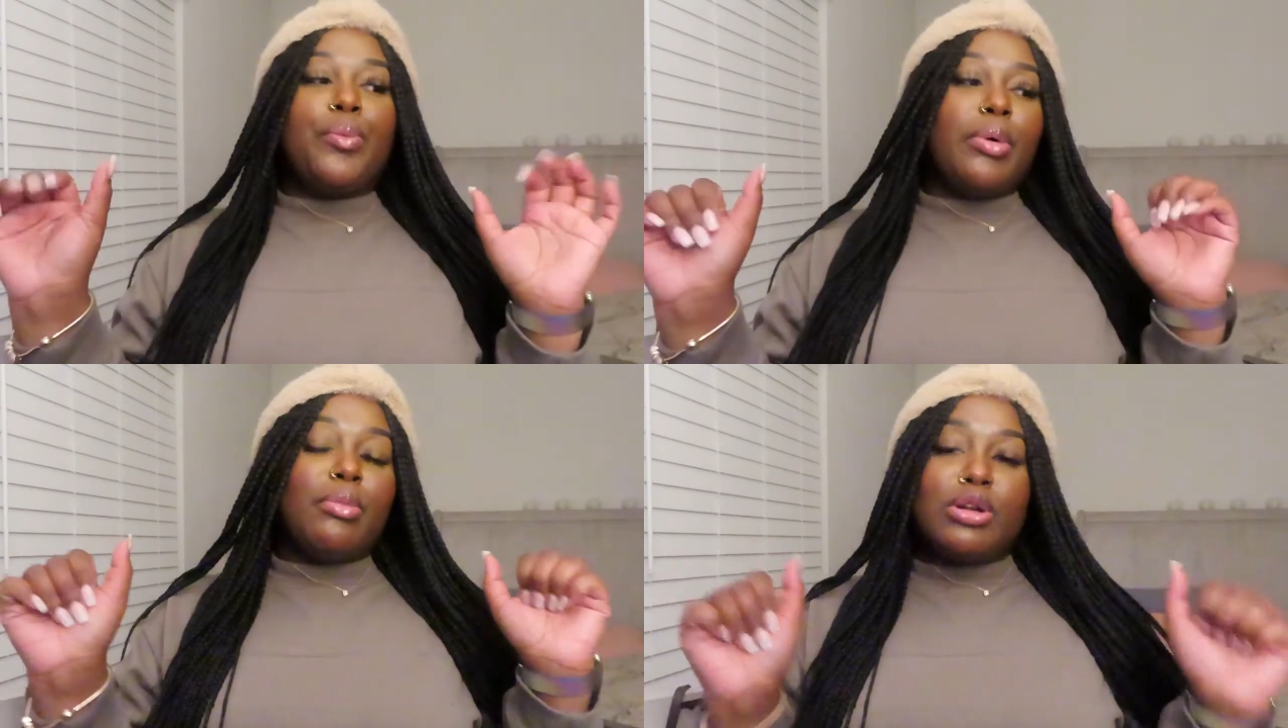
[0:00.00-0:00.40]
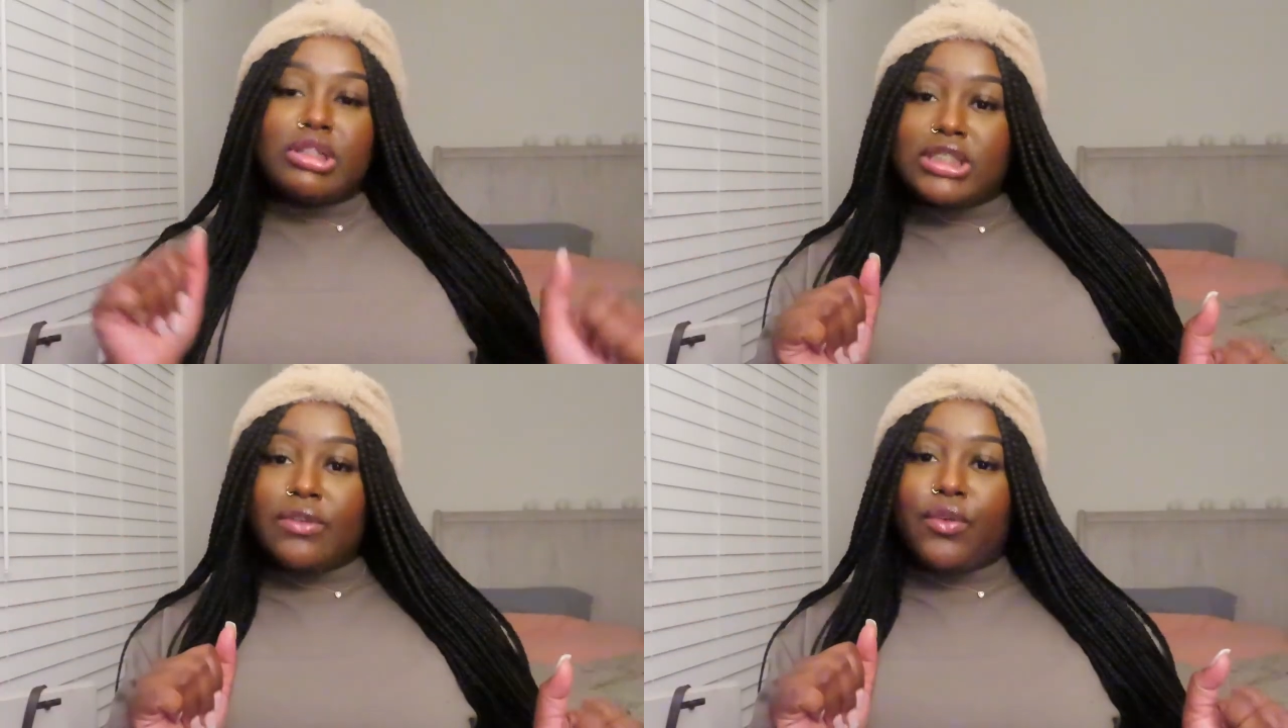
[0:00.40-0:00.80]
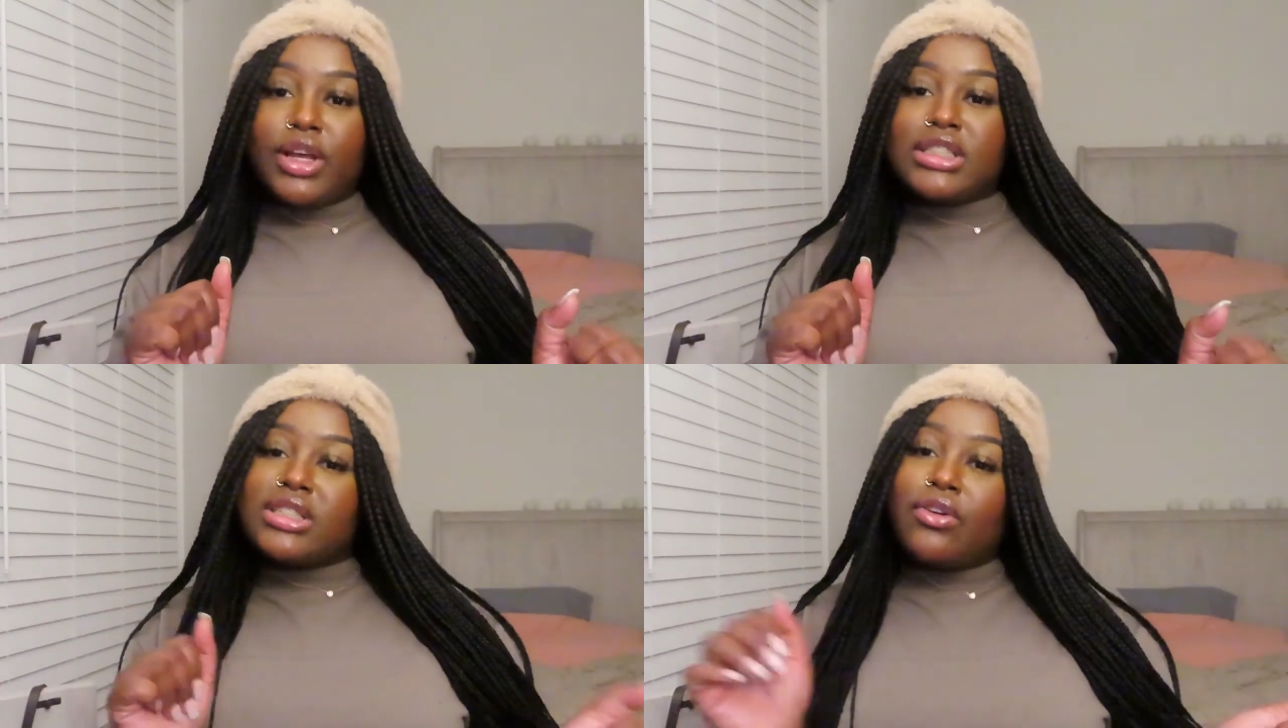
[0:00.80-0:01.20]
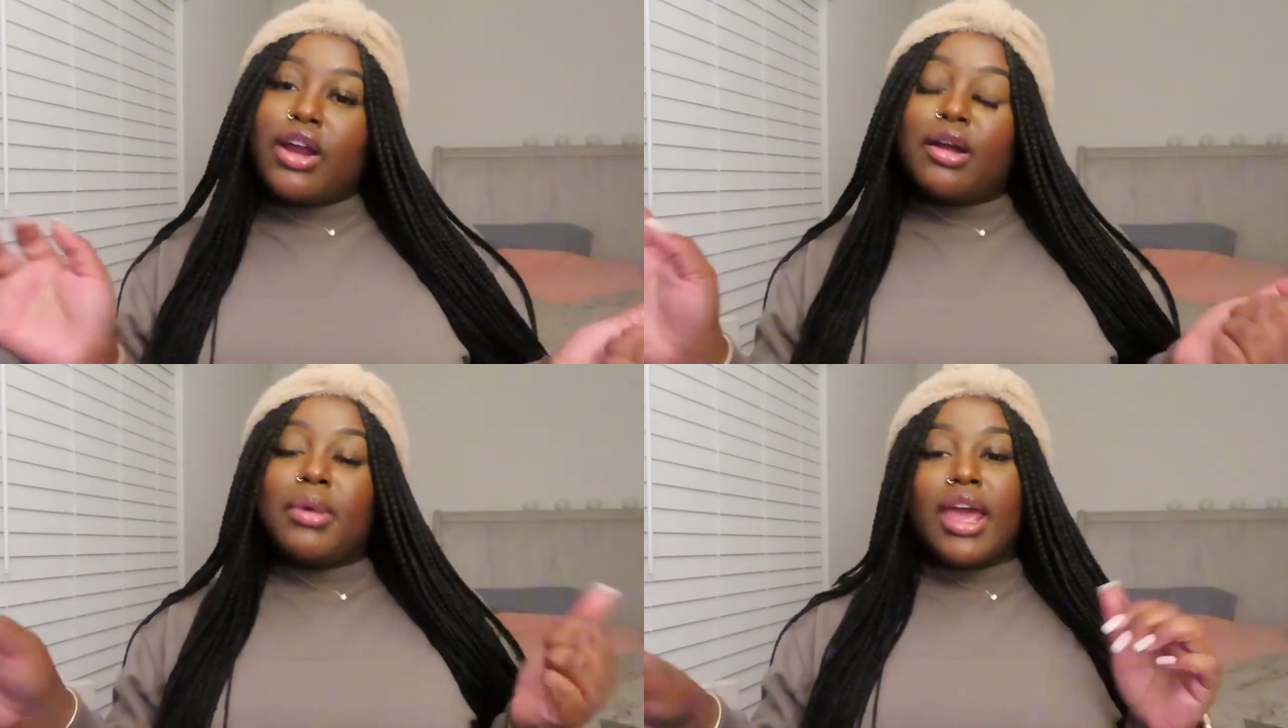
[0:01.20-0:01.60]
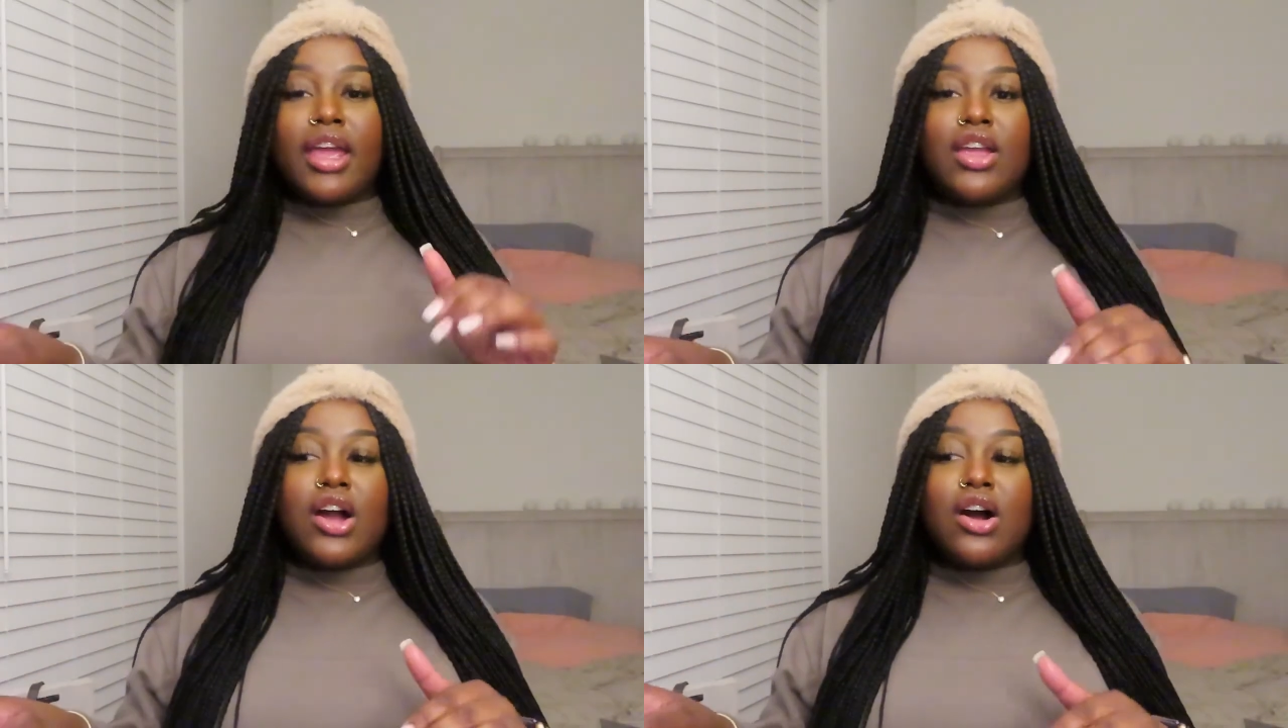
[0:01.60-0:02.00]
promote yourself on Instagram.
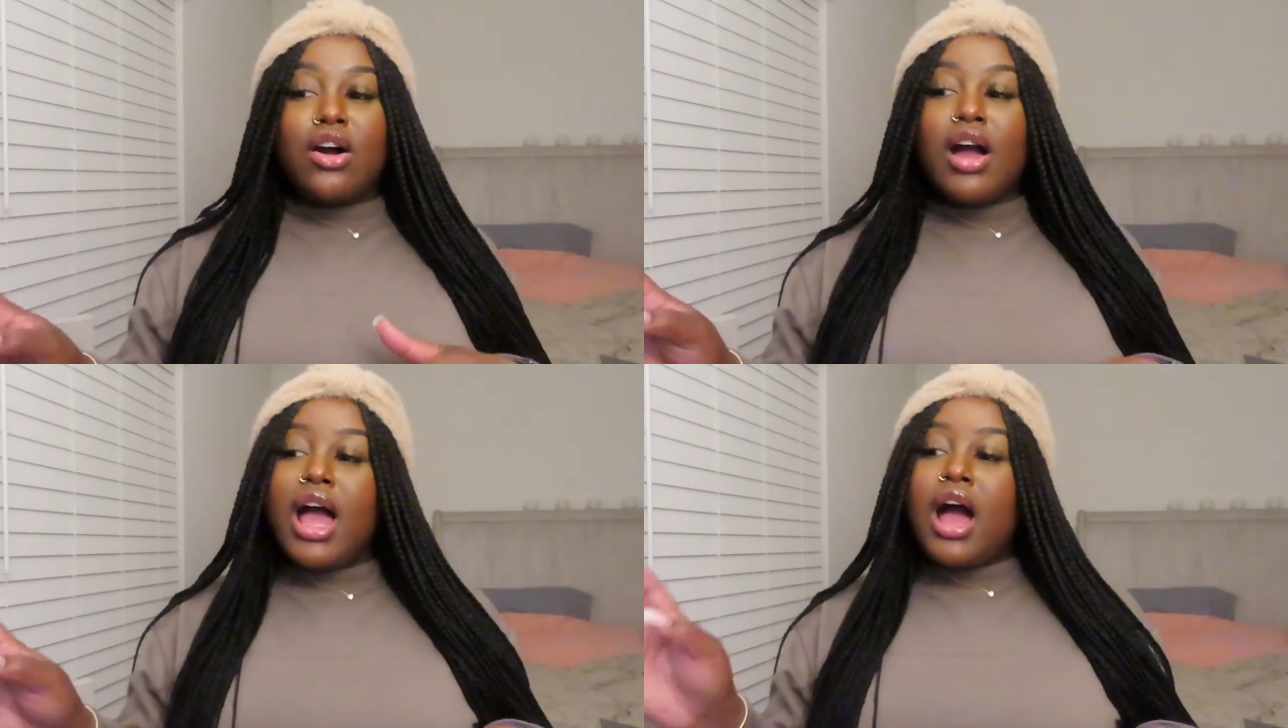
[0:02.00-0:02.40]
Hey y'all,